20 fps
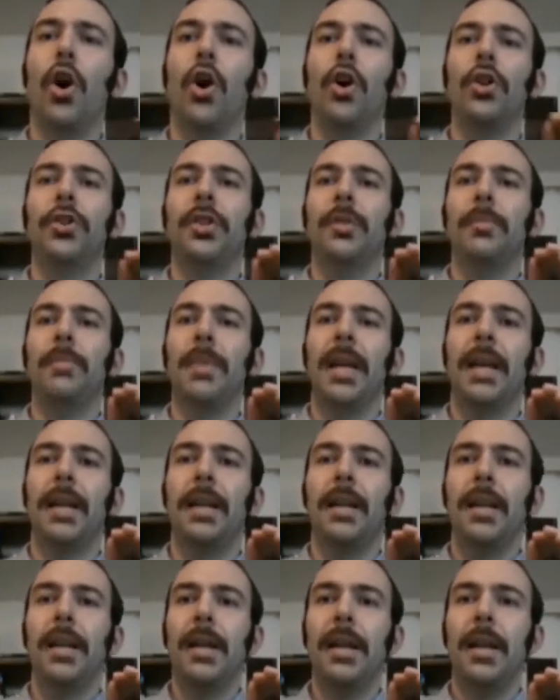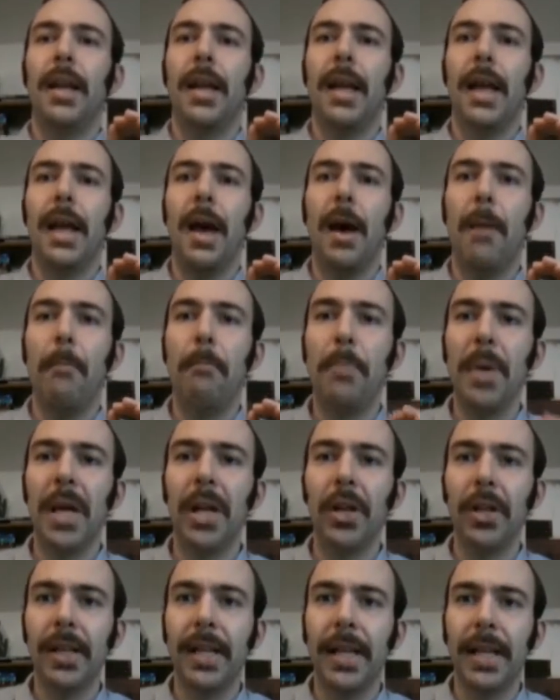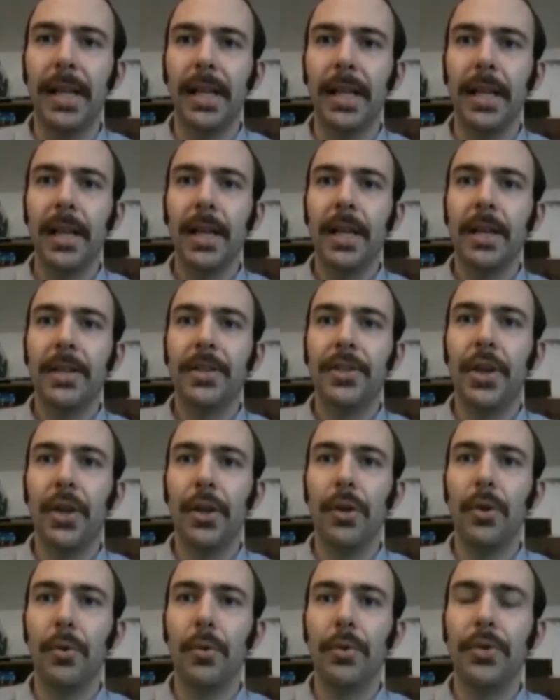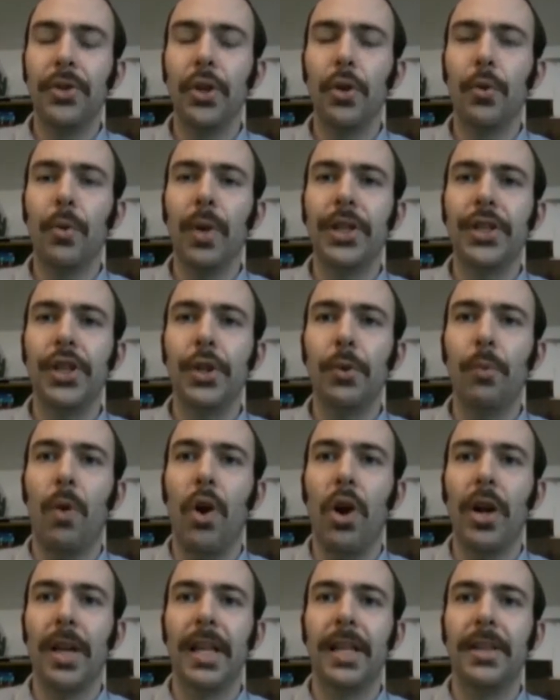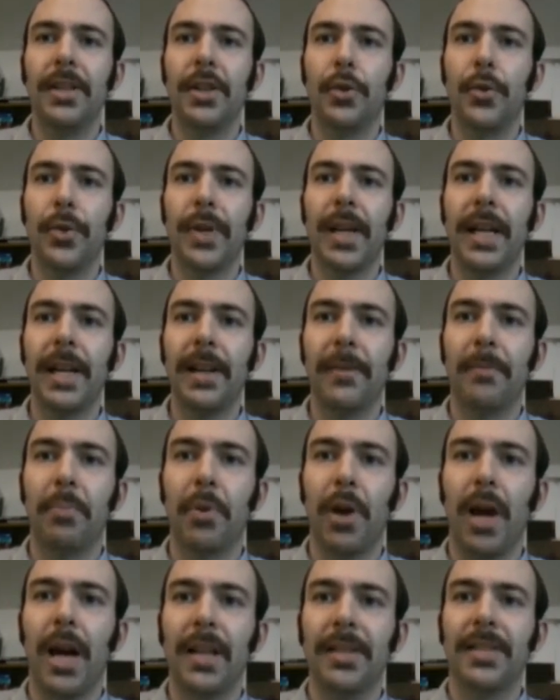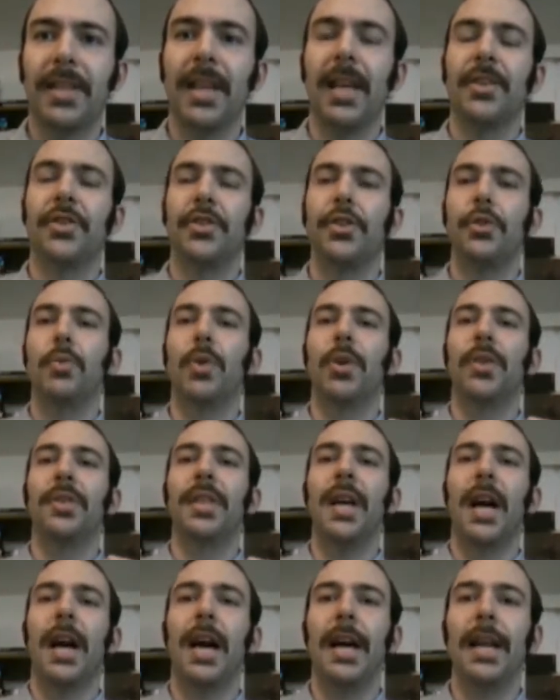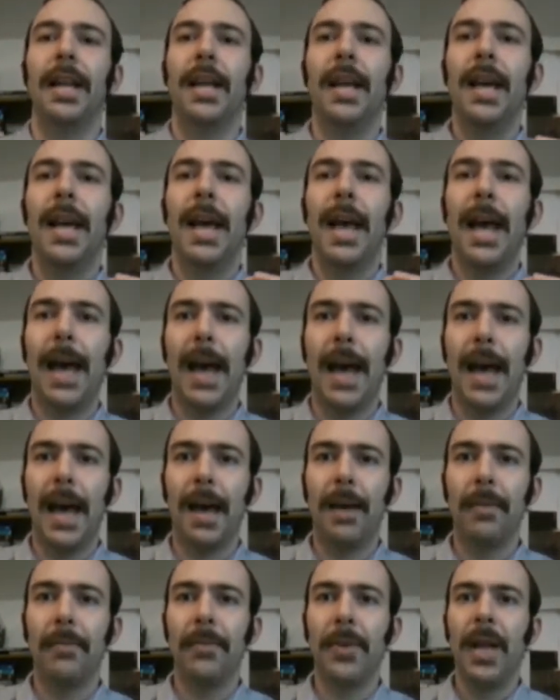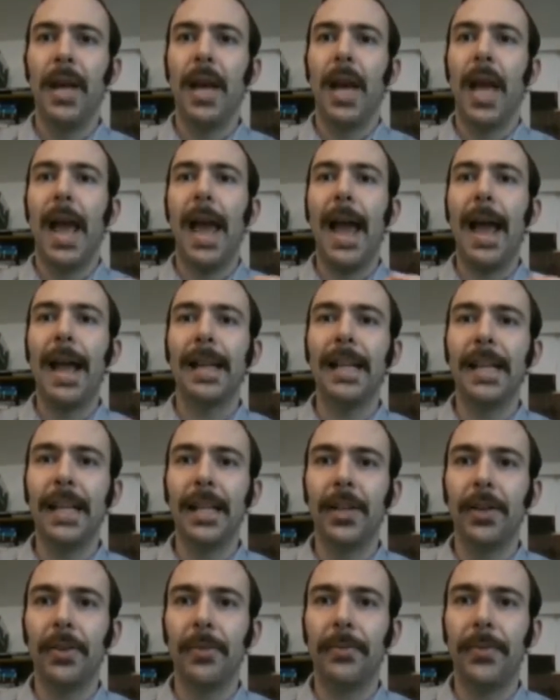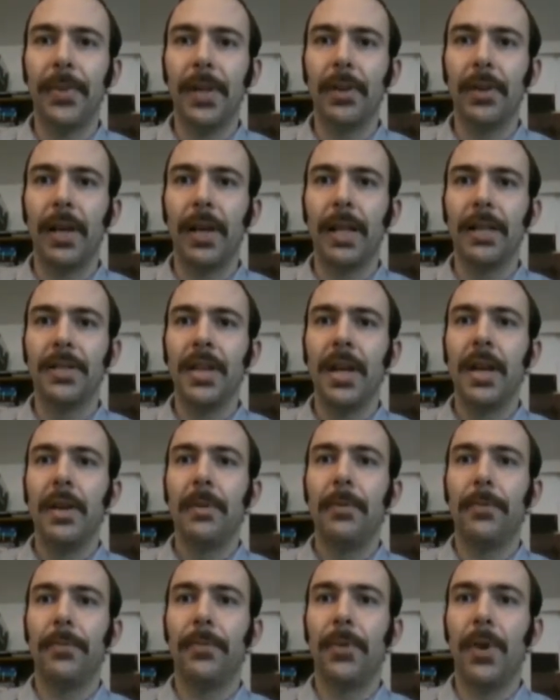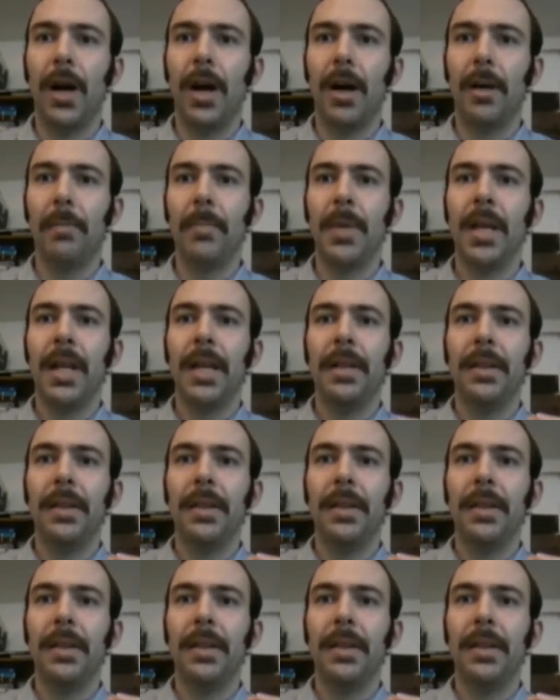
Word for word: ultimate ability to do what you want in the creative process. You will not have any interference from